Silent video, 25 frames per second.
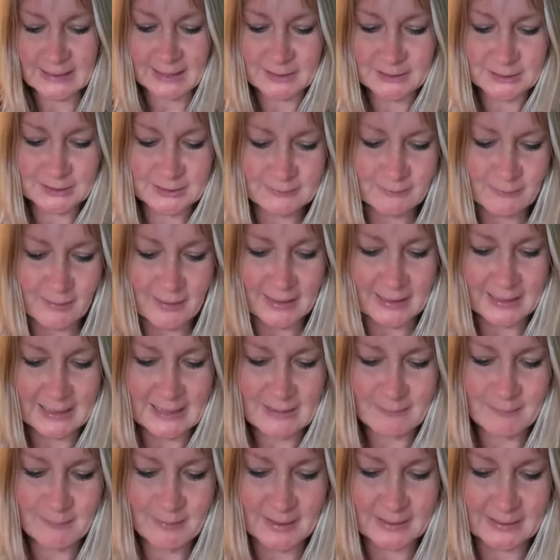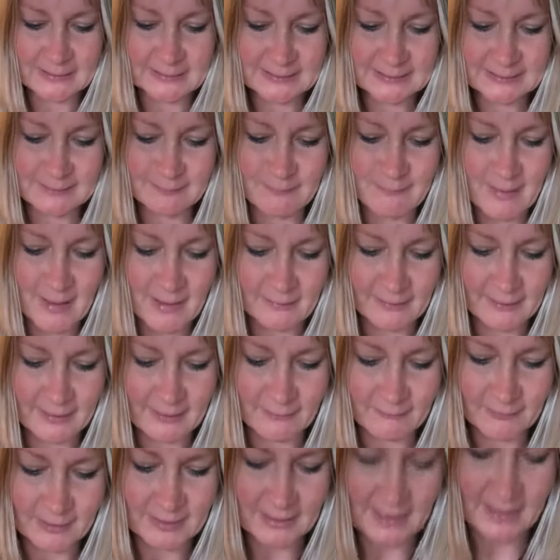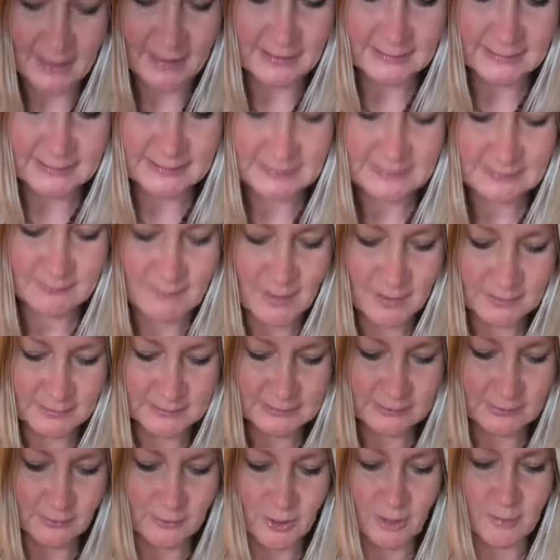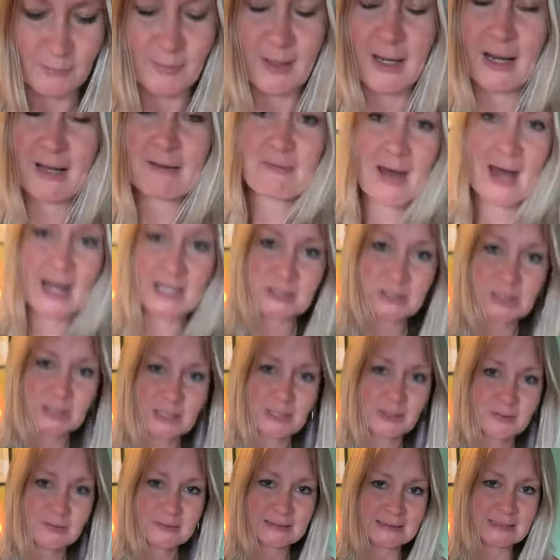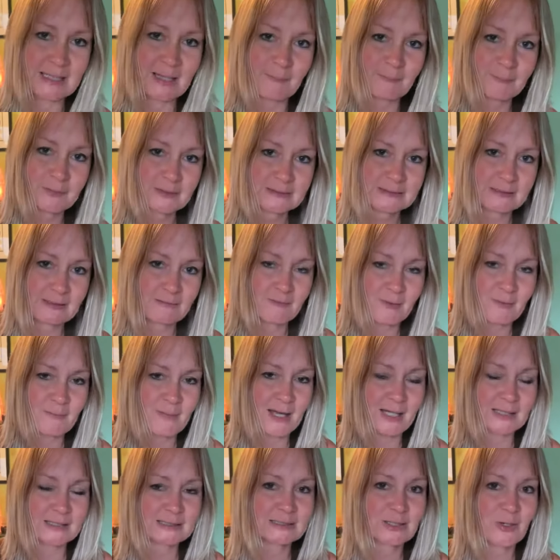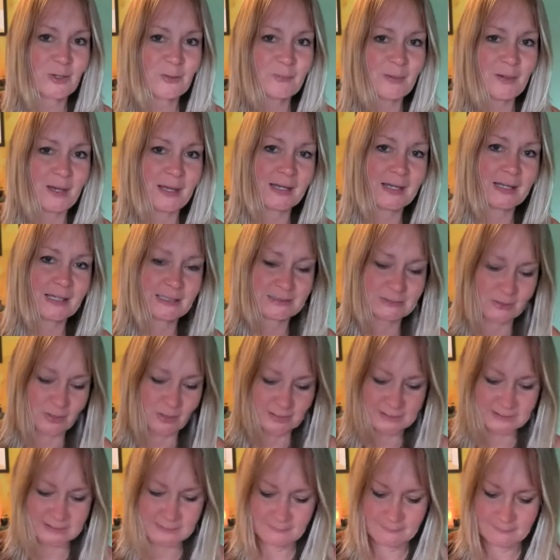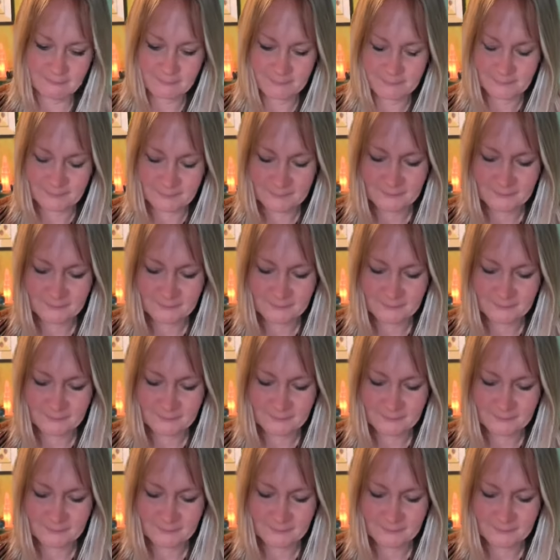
I just want to keep it and smell it every day. It smells so good. But I've actually used samples of the man soap and it is awesome.